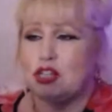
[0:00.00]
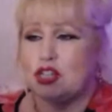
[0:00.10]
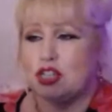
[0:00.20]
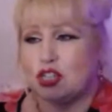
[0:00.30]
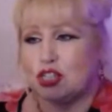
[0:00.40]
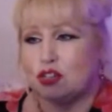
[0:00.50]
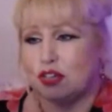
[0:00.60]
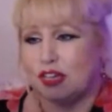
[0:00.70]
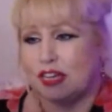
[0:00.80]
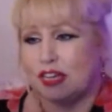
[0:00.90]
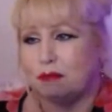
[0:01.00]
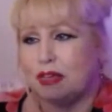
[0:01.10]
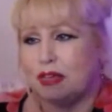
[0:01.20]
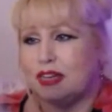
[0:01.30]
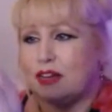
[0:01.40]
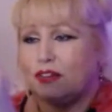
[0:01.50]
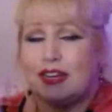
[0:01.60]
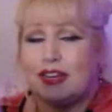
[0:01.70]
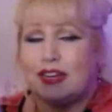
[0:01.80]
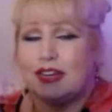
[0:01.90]
She's just looking at me
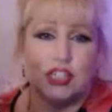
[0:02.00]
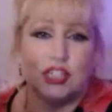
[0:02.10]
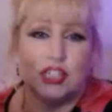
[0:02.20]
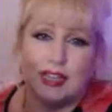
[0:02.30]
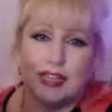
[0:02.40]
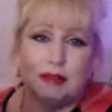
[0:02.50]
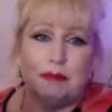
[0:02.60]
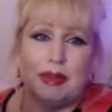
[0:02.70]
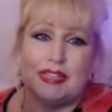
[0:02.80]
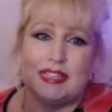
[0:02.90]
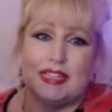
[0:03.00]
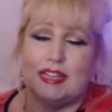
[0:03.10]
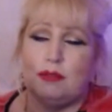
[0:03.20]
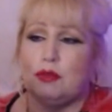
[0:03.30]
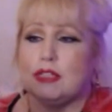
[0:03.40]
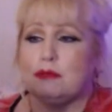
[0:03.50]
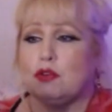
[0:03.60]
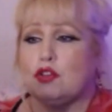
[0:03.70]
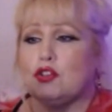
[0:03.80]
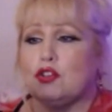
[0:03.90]
lovingly. She basically wants
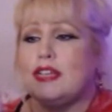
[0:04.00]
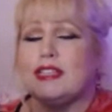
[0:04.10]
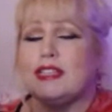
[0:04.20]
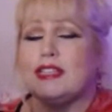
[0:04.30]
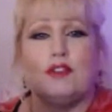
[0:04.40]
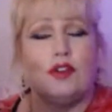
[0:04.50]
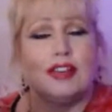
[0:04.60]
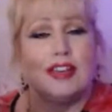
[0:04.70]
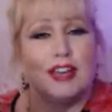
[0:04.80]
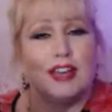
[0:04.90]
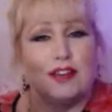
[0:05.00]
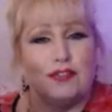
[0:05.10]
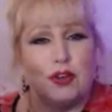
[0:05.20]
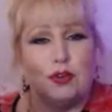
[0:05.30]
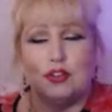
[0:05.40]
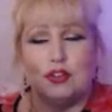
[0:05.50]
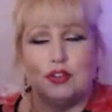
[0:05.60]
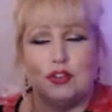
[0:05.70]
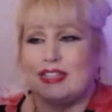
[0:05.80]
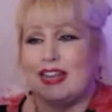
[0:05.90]
more treats. I've got a few
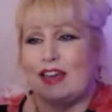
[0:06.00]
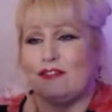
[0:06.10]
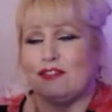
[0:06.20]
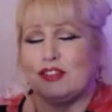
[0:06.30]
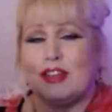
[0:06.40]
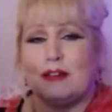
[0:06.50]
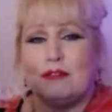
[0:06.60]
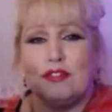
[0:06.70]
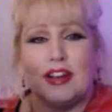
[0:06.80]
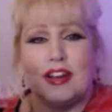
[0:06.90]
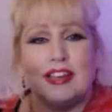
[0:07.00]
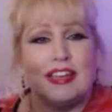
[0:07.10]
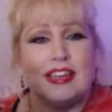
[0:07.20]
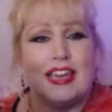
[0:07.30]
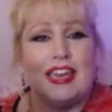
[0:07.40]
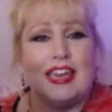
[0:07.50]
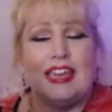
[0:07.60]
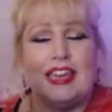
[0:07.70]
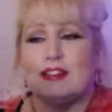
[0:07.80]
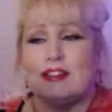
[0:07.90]
treats left that I'm trying to
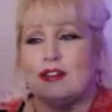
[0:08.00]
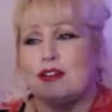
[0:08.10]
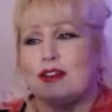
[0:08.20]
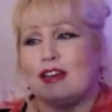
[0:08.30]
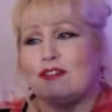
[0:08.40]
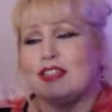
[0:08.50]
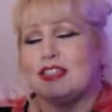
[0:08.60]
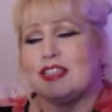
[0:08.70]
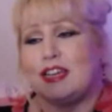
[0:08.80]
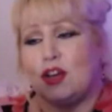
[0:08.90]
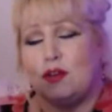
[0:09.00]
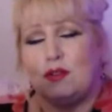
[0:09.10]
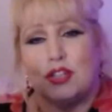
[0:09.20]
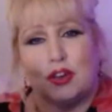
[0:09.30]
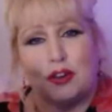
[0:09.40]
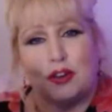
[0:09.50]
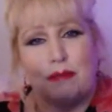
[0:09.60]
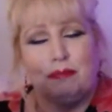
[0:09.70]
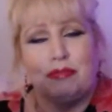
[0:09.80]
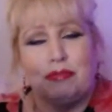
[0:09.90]
eke out so I don't have to say no to
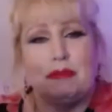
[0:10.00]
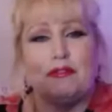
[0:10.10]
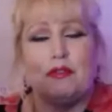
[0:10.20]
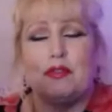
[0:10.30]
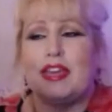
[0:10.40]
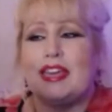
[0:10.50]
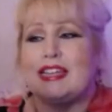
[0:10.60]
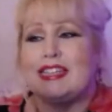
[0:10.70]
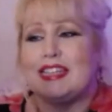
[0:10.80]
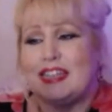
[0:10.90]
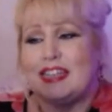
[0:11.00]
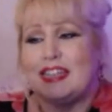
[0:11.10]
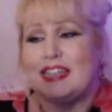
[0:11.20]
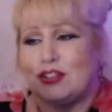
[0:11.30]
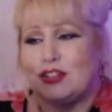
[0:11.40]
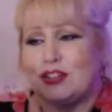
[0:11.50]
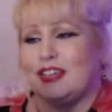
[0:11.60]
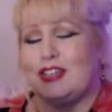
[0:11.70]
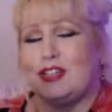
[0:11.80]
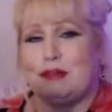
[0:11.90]
her before they get delivered
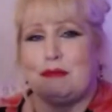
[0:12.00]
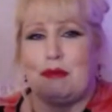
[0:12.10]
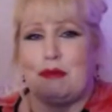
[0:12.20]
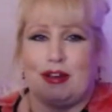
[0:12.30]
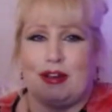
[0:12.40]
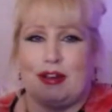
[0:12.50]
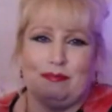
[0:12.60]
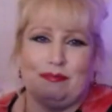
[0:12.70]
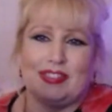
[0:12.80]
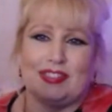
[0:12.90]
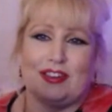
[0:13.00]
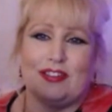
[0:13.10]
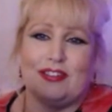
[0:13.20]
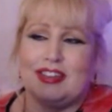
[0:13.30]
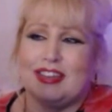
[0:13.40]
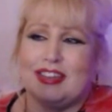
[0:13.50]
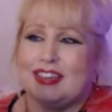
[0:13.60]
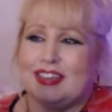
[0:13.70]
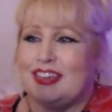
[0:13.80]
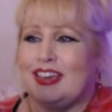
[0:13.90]
tomorrow. So
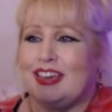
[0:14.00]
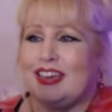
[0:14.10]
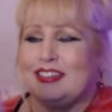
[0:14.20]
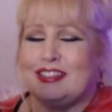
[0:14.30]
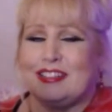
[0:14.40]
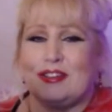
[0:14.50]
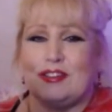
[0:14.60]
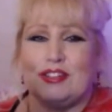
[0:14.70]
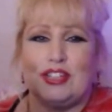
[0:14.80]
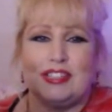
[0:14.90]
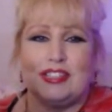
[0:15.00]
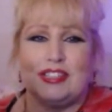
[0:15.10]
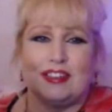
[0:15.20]
yeah, so she's